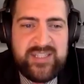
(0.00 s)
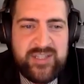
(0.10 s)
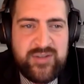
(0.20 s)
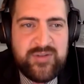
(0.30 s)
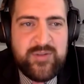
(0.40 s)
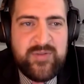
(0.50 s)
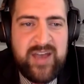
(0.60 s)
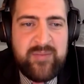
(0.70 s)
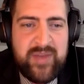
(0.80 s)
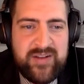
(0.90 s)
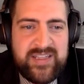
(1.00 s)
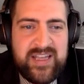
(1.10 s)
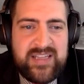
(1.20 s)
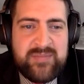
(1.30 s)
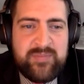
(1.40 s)
two. So we've got better
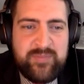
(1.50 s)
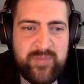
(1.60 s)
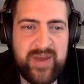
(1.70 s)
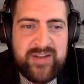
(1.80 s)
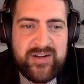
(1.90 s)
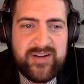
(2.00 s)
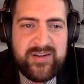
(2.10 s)
sex, yep.